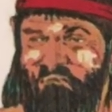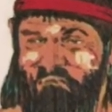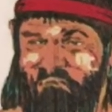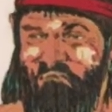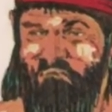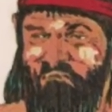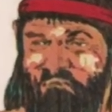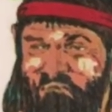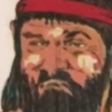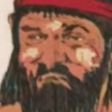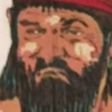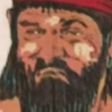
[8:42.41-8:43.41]
6
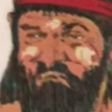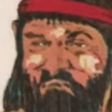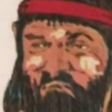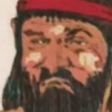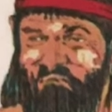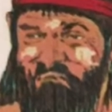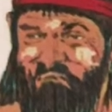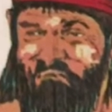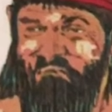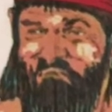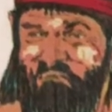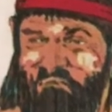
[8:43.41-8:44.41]
times,
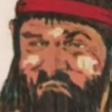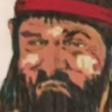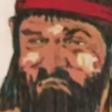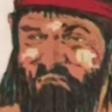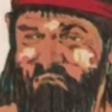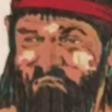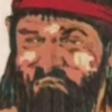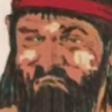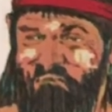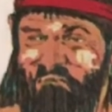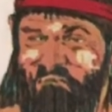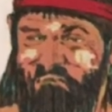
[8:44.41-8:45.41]
Naaman goes
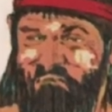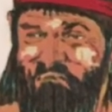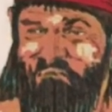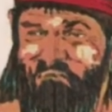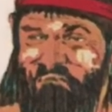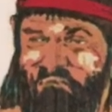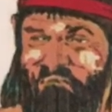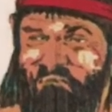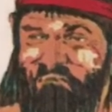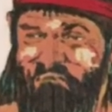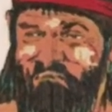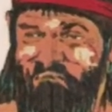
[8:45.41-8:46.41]
underneath the water.